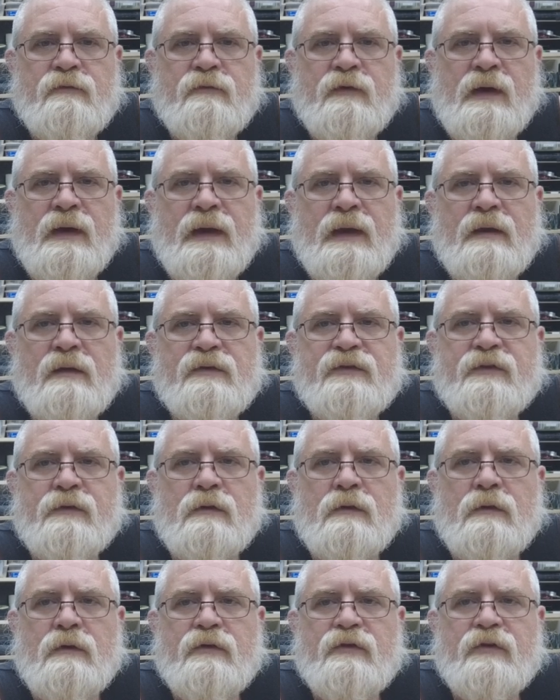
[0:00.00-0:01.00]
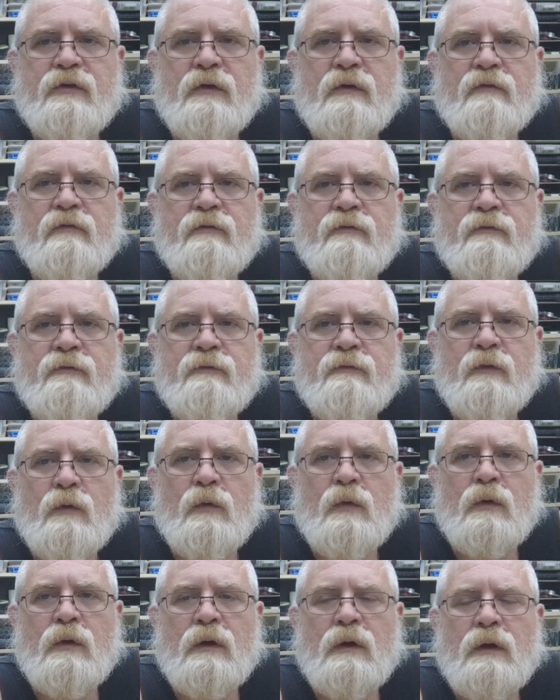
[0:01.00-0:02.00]
find a solution
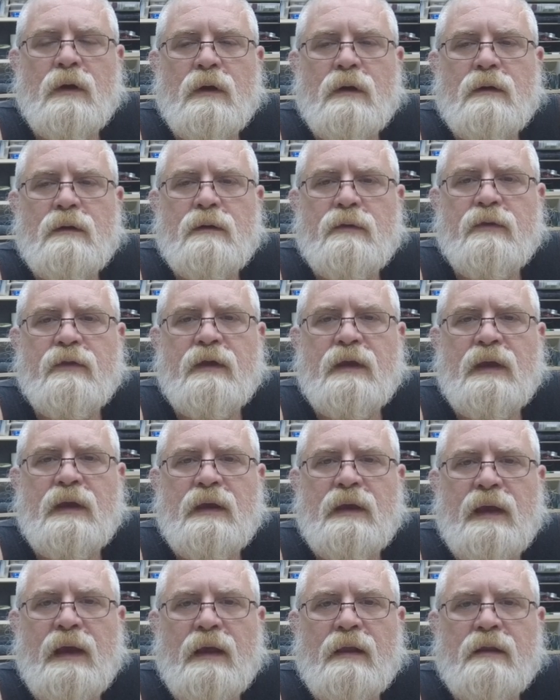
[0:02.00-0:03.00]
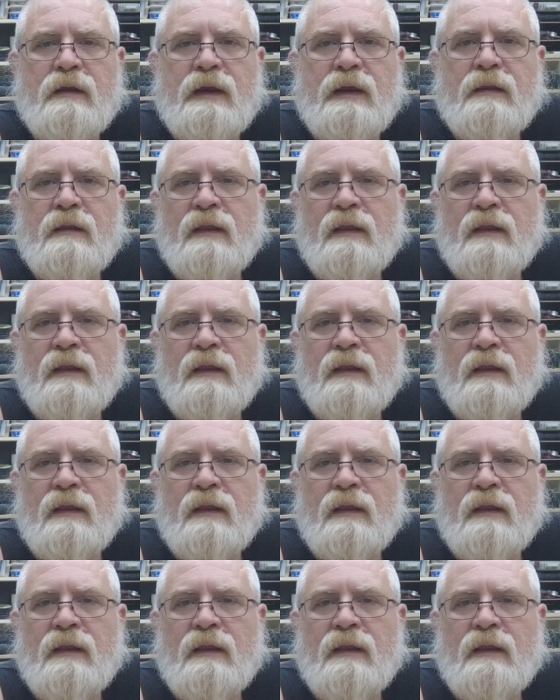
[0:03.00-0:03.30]
for the LED